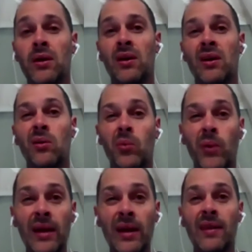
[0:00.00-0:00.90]

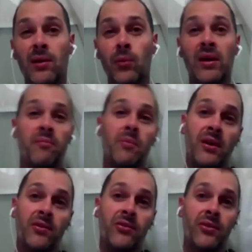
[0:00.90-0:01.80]
when that wave
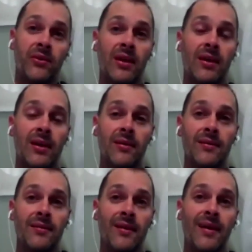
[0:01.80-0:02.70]
breaks on their head,
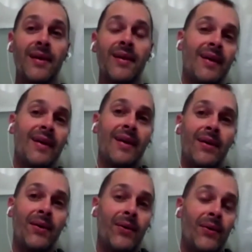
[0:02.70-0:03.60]
right?
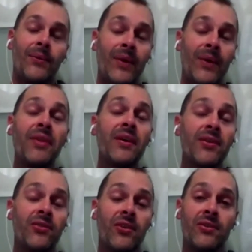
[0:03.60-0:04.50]
Or when things
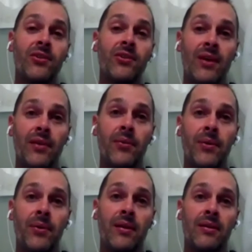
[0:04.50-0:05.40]
don't turn out the way
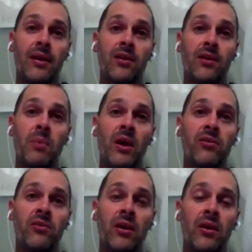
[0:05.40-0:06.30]
that they're
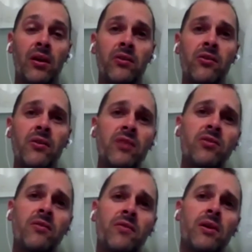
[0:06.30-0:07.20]
expecting. So that's a
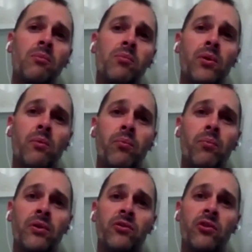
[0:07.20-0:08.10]
very important
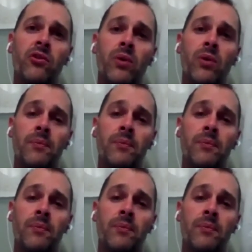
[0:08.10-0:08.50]
point as well.